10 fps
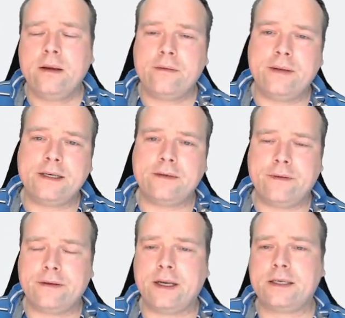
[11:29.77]
things have
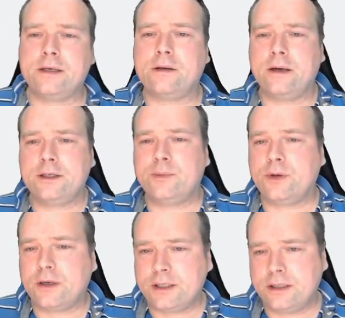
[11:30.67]
actually gone into
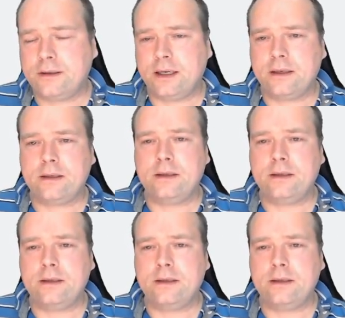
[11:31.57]
production, and